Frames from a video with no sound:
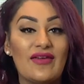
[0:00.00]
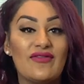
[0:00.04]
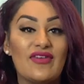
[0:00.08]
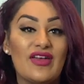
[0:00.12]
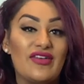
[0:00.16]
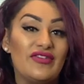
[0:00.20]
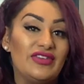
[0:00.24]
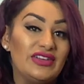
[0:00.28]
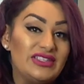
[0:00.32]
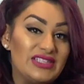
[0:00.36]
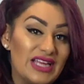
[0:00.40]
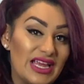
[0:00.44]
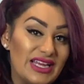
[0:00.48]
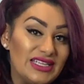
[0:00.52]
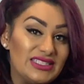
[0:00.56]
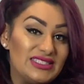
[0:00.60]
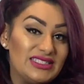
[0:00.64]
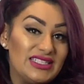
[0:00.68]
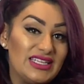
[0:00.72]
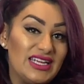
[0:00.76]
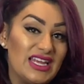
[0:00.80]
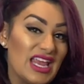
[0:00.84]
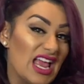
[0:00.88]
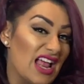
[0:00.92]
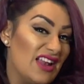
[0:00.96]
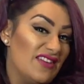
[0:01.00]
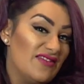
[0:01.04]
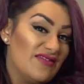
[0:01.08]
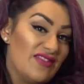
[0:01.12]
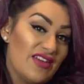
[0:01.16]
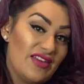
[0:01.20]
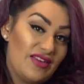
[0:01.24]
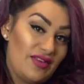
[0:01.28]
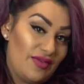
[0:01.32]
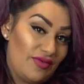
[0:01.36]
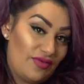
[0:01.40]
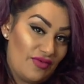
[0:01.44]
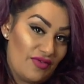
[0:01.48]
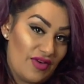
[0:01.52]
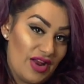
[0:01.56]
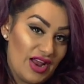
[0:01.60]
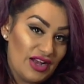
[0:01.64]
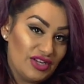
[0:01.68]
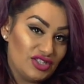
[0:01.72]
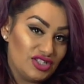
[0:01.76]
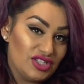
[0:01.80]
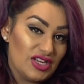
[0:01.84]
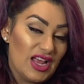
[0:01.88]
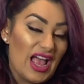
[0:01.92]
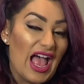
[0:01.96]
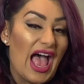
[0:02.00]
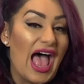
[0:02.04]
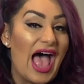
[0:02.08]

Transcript: very tasty and very fresh